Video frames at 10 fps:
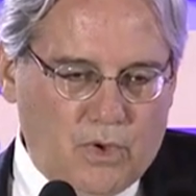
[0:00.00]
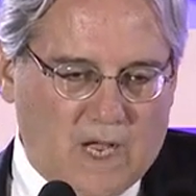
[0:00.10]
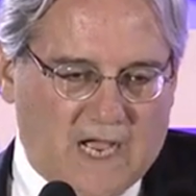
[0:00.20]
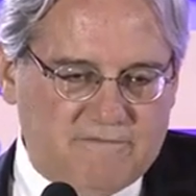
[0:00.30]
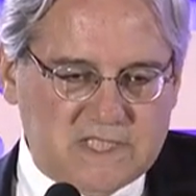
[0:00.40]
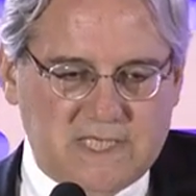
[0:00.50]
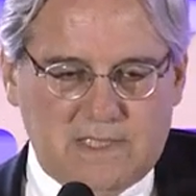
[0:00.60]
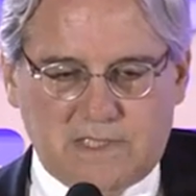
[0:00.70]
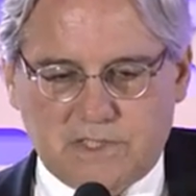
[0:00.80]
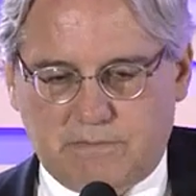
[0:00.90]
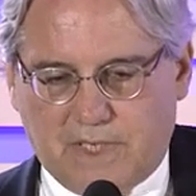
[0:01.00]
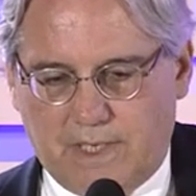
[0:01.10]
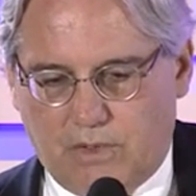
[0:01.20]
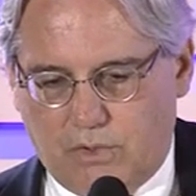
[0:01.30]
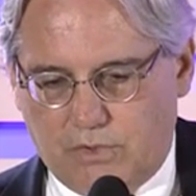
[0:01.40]
I've seen this in
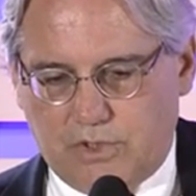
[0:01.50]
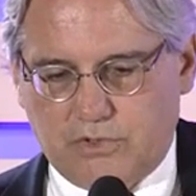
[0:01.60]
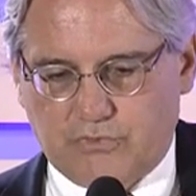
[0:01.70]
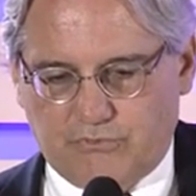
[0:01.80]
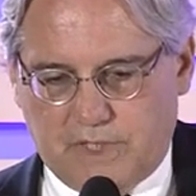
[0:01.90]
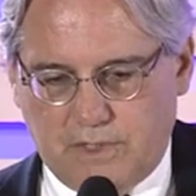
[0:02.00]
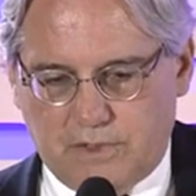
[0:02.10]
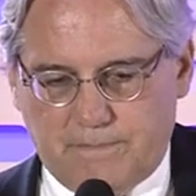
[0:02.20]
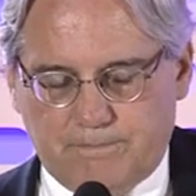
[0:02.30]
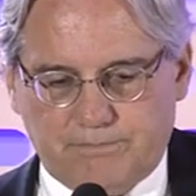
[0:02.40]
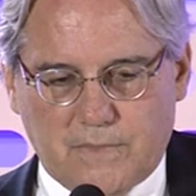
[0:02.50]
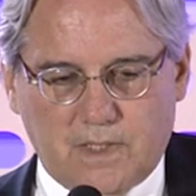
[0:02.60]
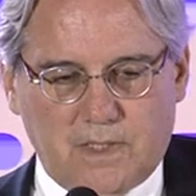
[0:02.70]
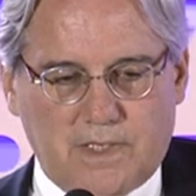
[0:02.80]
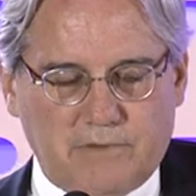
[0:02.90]
my own career.
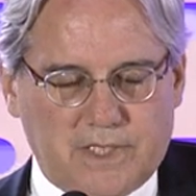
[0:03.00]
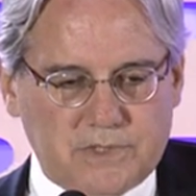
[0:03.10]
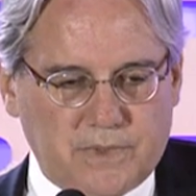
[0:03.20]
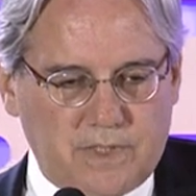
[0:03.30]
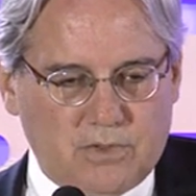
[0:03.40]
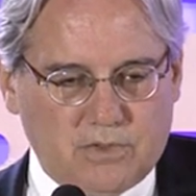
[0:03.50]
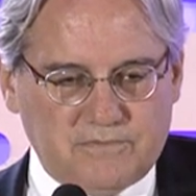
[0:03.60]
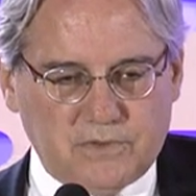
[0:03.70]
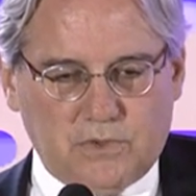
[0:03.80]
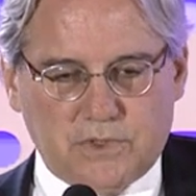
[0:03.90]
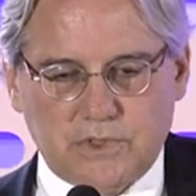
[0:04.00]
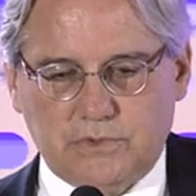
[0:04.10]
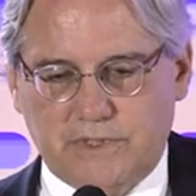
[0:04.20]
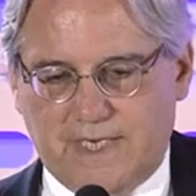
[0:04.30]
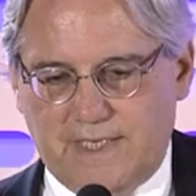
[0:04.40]
I graduated Harvard Law
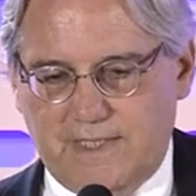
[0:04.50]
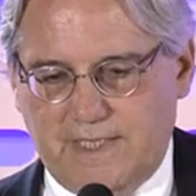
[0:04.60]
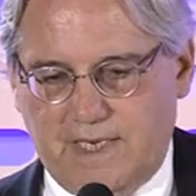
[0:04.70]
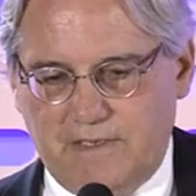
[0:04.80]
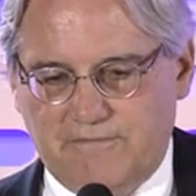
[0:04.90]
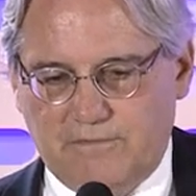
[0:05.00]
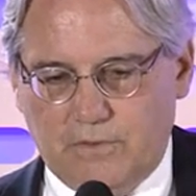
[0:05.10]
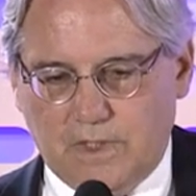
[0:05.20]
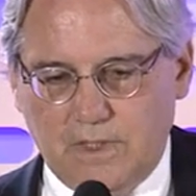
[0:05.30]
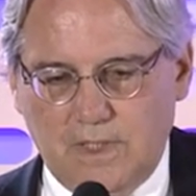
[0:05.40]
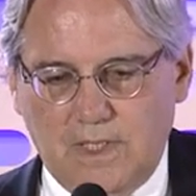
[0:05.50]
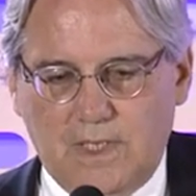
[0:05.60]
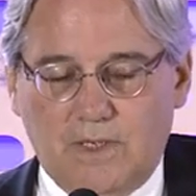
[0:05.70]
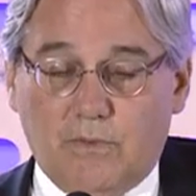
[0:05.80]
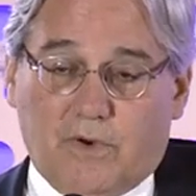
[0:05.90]
School in 1984.
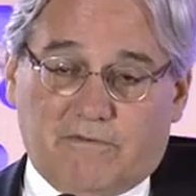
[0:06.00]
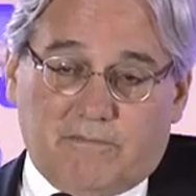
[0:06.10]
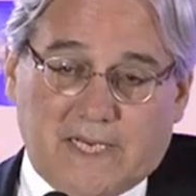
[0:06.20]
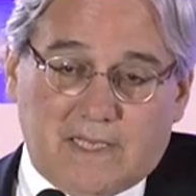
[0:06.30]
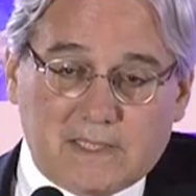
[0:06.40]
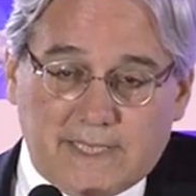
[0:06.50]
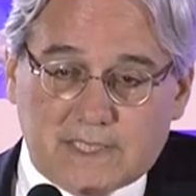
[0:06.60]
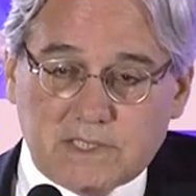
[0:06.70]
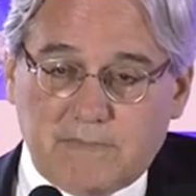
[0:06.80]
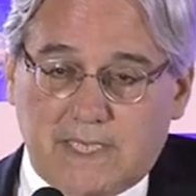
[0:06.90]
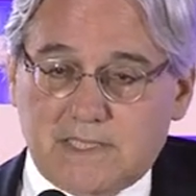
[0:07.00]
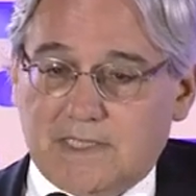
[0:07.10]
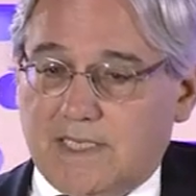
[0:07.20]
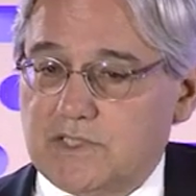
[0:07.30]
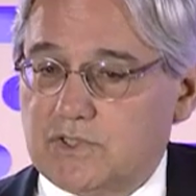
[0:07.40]
One of my classmates,
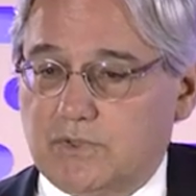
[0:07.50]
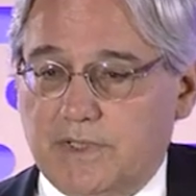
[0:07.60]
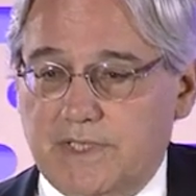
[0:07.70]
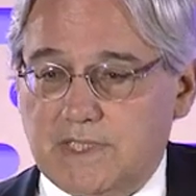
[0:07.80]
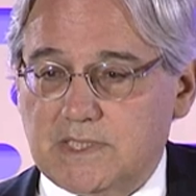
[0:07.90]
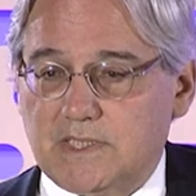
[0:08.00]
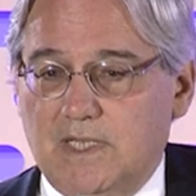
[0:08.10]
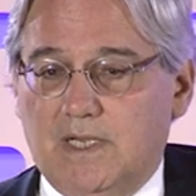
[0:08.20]
and I saw this,